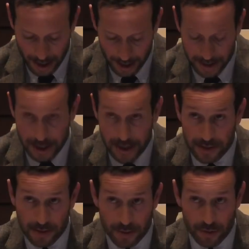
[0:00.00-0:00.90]
his
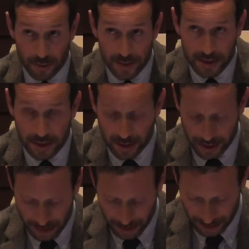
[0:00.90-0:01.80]
last
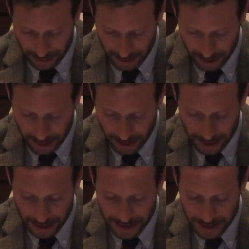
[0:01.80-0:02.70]
domicile,
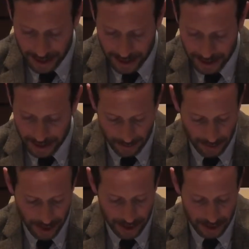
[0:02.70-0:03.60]
his date and
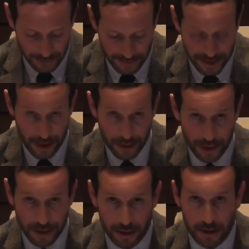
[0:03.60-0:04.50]
place of death,